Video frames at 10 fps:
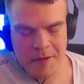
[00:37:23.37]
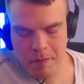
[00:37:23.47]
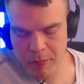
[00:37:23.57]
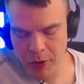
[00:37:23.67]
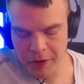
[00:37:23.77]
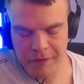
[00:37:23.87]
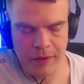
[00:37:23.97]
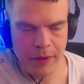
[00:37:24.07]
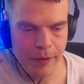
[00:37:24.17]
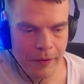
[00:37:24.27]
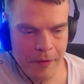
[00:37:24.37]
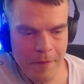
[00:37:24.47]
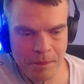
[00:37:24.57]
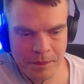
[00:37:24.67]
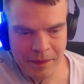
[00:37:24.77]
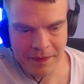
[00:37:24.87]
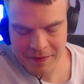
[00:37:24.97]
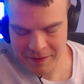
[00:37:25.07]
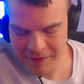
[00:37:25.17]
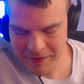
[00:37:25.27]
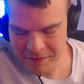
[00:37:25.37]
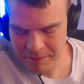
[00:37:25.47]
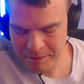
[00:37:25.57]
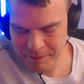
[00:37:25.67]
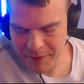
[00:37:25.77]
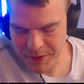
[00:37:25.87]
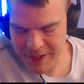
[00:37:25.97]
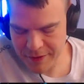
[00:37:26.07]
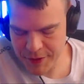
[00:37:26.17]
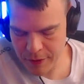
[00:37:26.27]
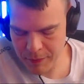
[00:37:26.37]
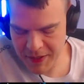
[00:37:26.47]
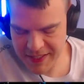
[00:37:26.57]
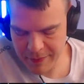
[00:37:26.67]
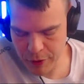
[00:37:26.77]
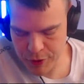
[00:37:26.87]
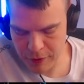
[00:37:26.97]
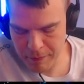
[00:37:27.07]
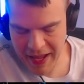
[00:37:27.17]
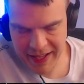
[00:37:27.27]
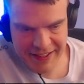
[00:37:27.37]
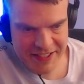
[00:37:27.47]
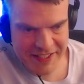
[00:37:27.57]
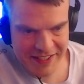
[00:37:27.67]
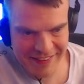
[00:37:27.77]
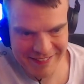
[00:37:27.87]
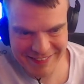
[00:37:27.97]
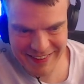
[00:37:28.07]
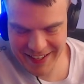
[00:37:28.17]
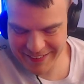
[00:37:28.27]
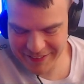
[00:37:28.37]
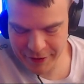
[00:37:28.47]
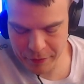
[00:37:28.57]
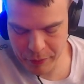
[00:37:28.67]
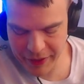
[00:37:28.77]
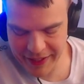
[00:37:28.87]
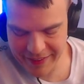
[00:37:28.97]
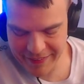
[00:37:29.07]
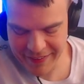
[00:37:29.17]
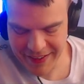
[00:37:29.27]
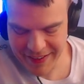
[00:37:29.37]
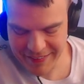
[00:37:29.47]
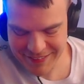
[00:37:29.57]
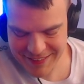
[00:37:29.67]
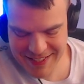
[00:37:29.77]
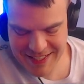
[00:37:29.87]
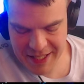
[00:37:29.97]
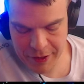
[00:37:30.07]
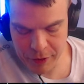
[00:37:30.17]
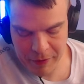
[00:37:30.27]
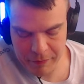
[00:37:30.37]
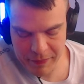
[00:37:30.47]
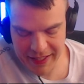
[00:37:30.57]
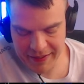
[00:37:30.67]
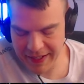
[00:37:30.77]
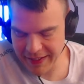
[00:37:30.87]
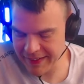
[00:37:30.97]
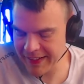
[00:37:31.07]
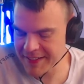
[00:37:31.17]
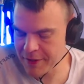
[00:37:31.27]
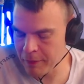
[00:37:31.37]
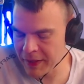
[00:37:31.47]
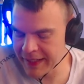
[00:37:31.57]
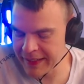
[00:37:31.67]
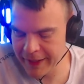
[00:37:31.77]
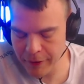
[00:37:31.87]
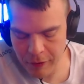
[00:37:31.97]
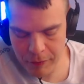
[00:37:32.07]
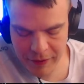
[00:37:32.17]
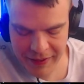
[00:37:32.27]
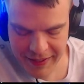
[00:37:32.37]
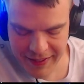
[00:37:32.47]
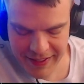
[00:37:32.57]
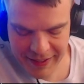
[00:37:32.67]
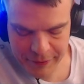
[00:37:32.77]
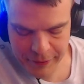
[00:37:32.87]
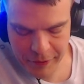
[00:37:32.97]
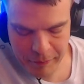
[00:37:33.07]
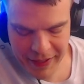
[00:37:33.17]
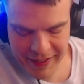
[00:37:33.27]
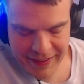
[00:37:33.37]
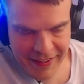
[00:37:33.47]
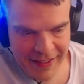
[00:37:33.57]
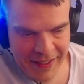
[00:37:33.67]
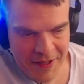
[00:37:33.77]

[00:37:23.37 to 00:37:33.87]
point of view, because there's so much emotional baggage that you bring just as a human being, and that's completely normal, into your painting,